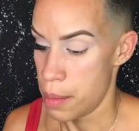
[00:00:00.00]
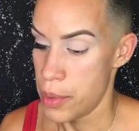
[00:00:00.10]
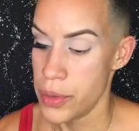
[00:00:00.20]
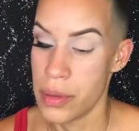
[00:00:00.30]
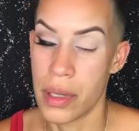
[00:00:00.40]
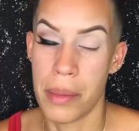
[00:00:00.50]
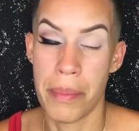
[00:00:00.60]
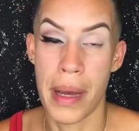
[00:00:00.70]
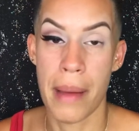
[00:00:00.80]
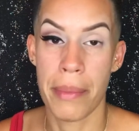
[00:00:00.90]
I'm also going to
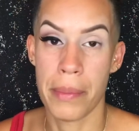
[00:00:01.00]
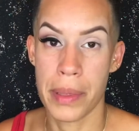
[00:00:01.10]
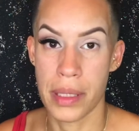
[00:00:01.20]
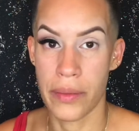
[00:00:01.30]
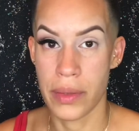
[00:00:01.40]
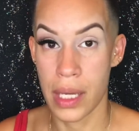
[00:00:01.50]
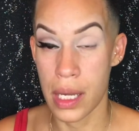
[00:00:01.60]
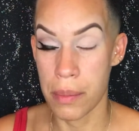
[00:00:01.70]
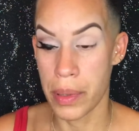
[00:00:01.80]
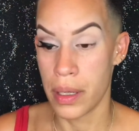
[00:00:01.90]
pop a piece of
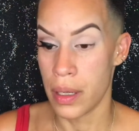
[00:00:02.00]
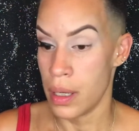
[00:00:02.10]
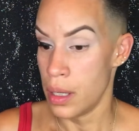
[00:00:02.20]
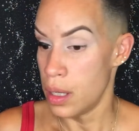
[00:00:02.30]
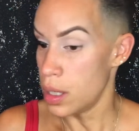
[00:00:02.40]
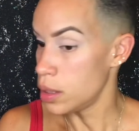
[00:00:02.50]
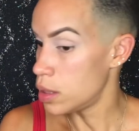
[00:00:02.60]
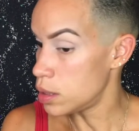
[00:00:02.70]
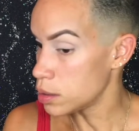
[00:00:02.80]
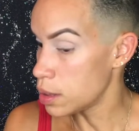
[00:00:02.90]
tape
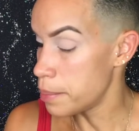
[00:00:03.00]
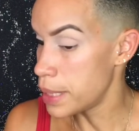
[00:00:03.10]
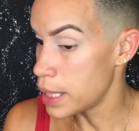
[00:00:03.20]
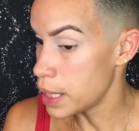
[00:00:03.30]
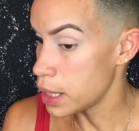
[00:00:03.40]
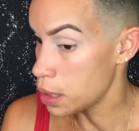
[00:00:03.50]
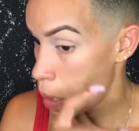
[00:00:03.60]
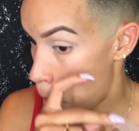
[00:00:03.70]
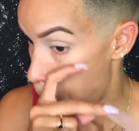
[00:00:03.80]
along my